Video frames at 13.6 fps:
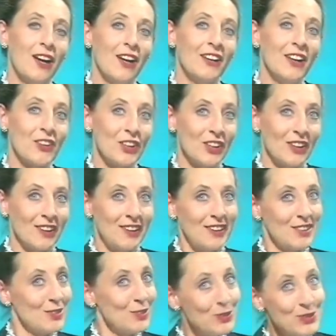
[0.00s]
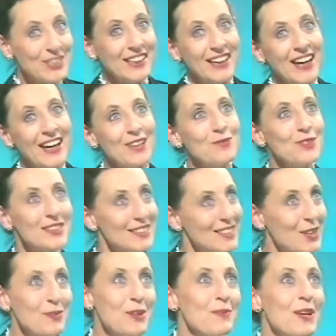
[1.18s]
Uh, another, it's naughty again, but
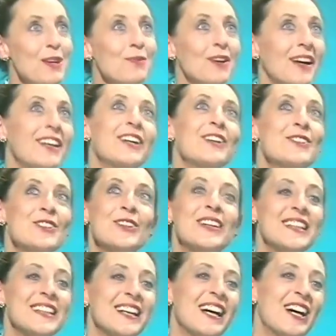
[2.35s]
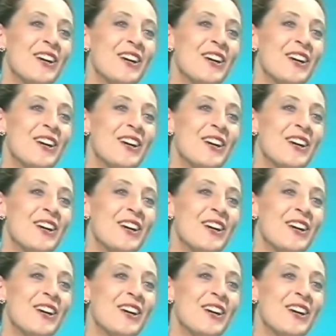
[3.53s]
so many people I know do it.